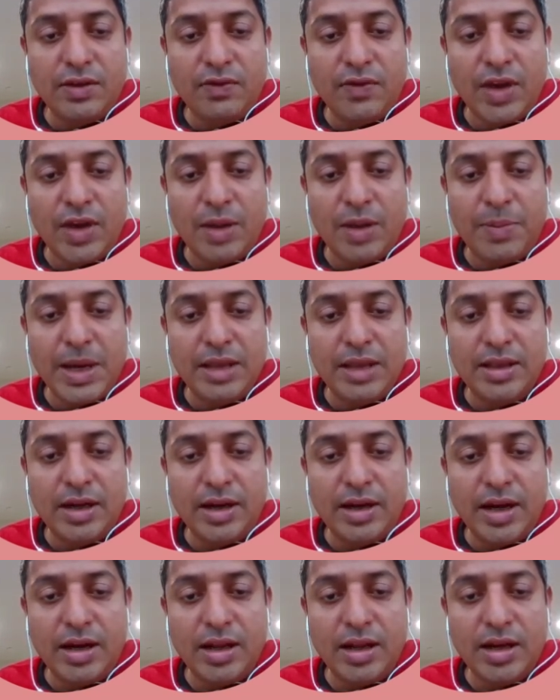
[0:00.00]
whereby the
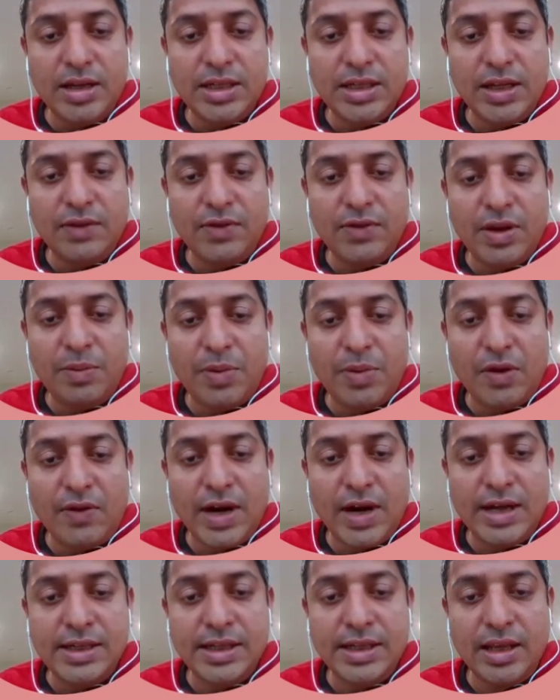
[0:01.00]
data receiver
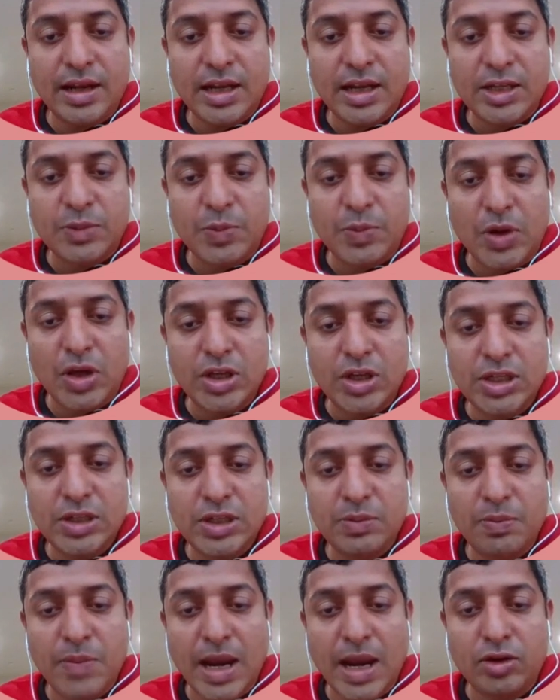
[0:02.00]
provides a response
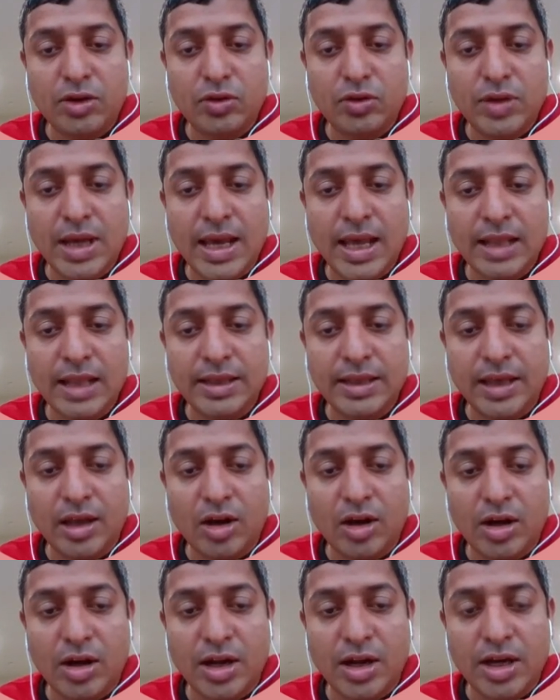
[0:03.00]
back to the
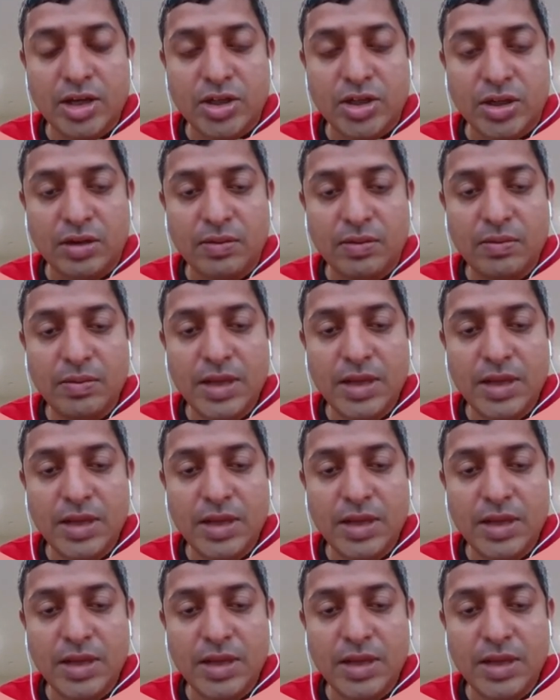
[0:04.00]
healthcare organization.